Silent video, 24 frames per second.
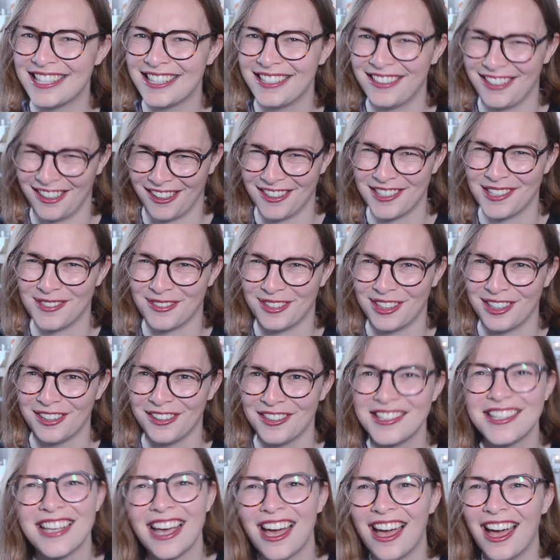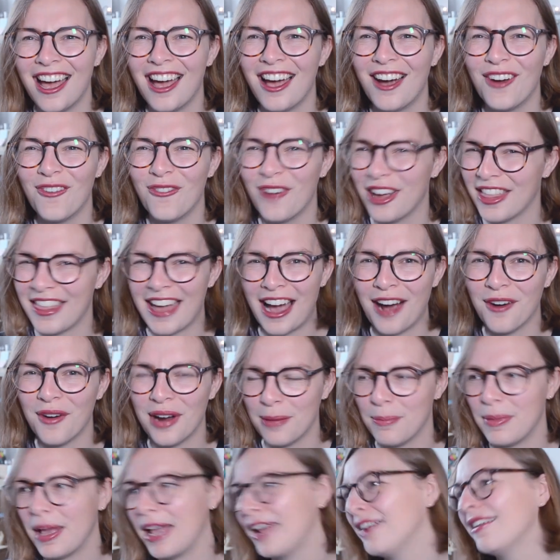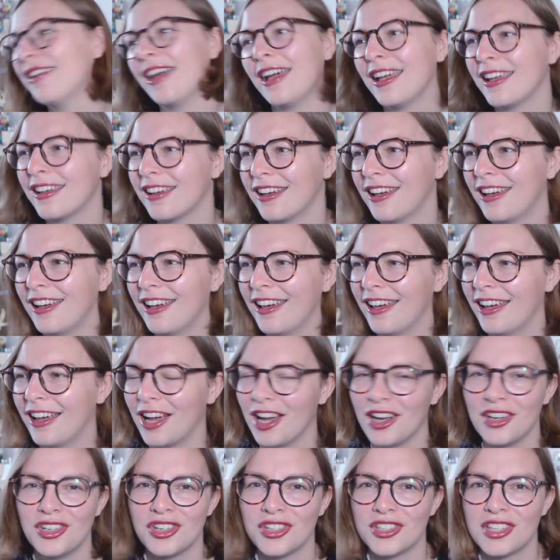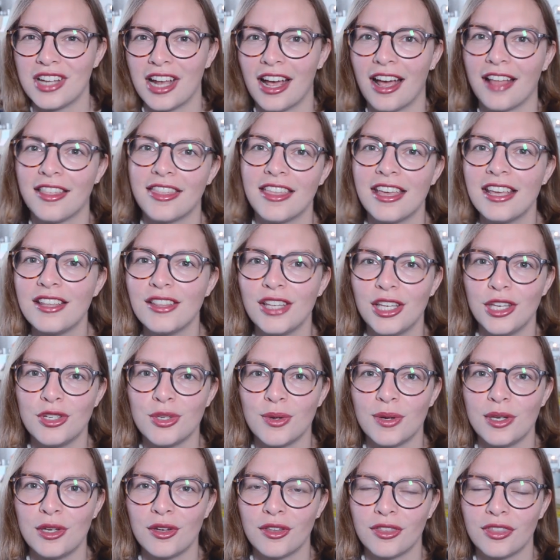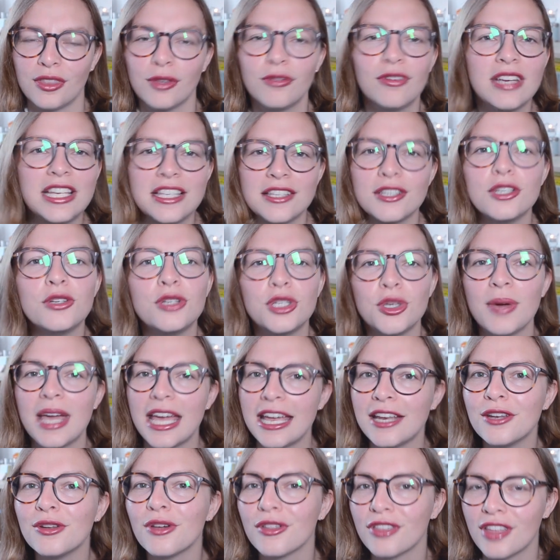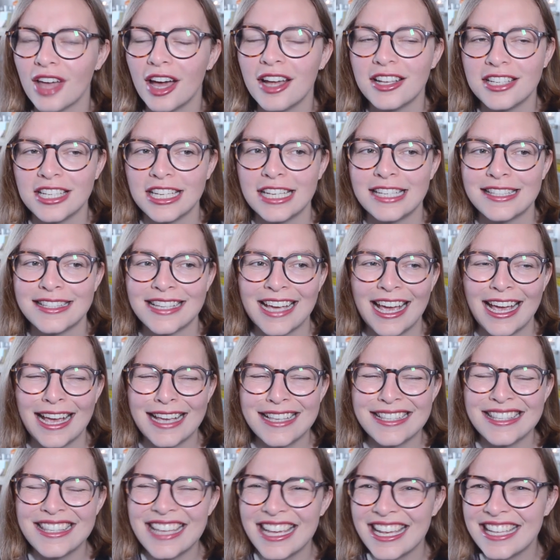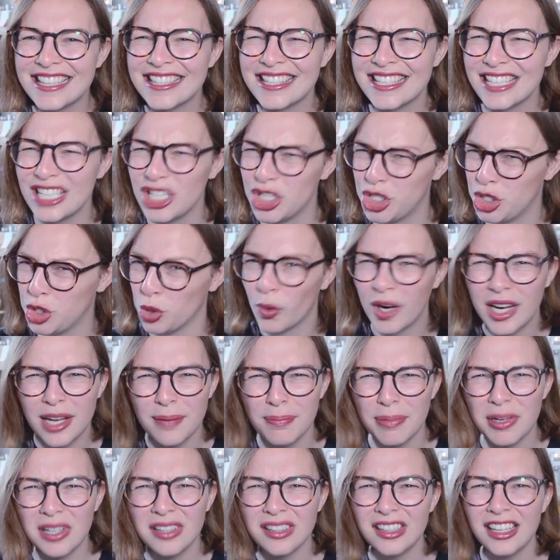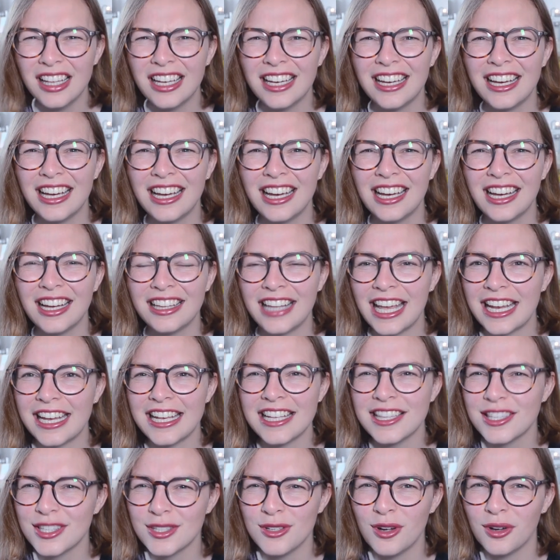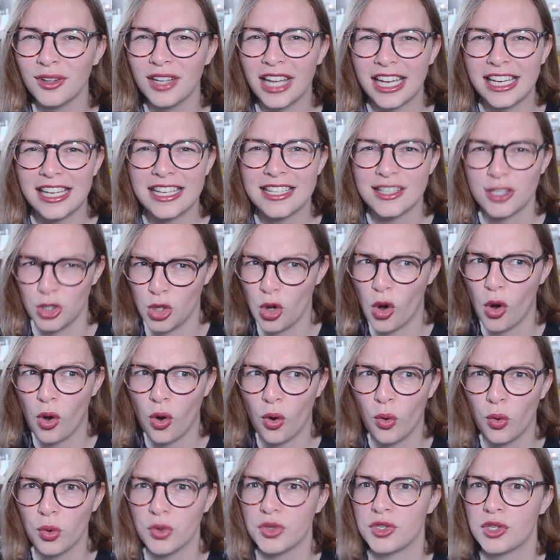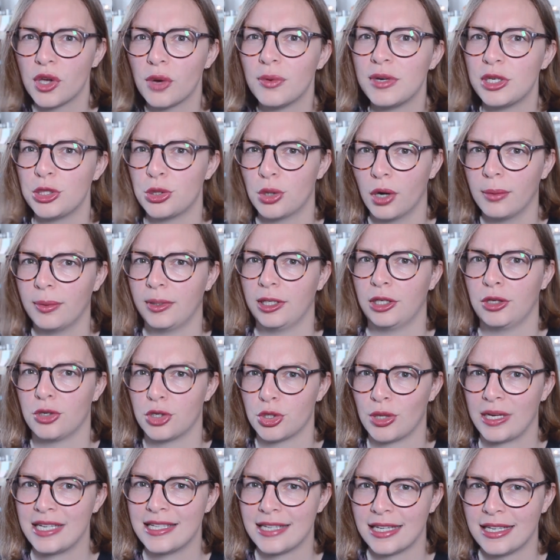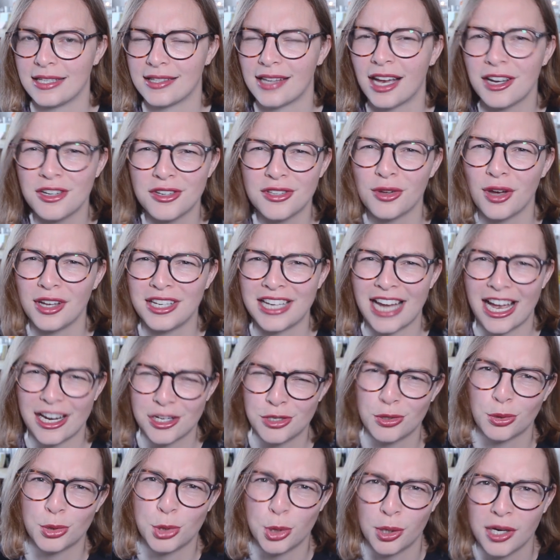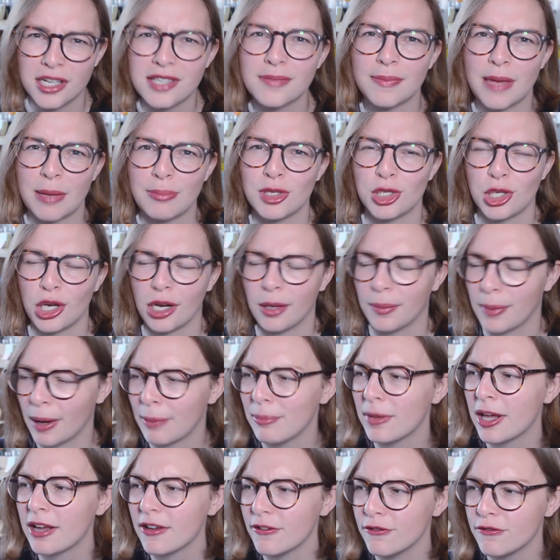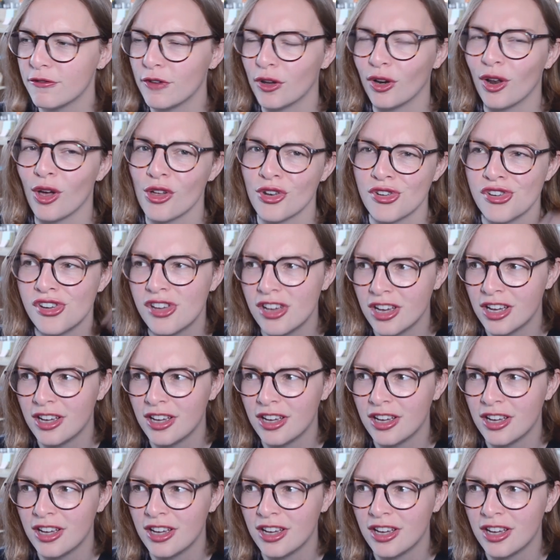to the Cotswolds without it being like just a thing that you do in your, the reason you do it in your 30s is that it's enjoyable. Like, it's not like it's not also enjoyable in your 20s. I just got a National Trust membership. I'm like full on,